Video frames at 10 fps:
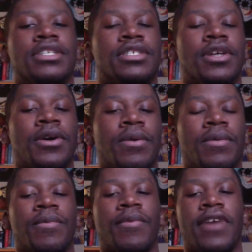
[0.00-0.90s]
So
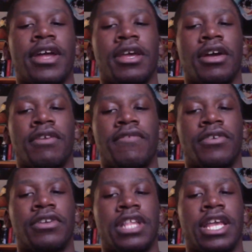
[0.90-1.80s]
without any other
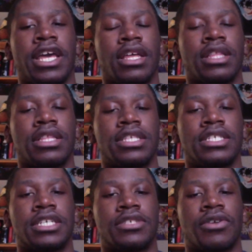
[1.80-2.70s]
further delay, let's
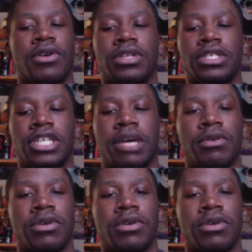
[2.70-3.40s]
get started on this chapter.